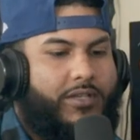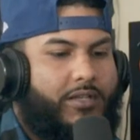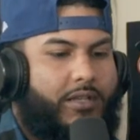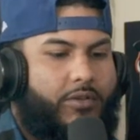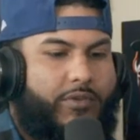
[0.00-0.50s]
bro.
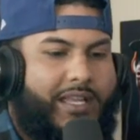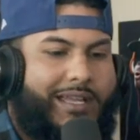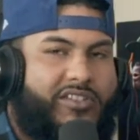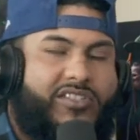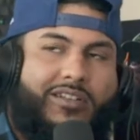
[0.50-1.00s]
And and we
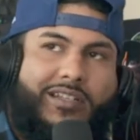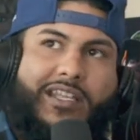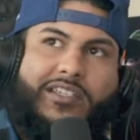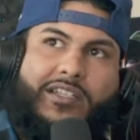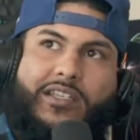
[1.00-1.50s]
gotta start
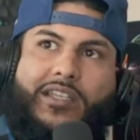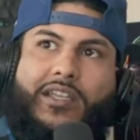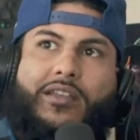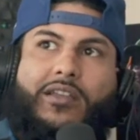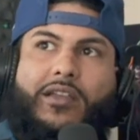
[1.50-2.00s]
that shit
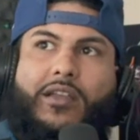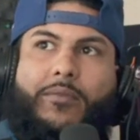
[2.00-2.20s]
again.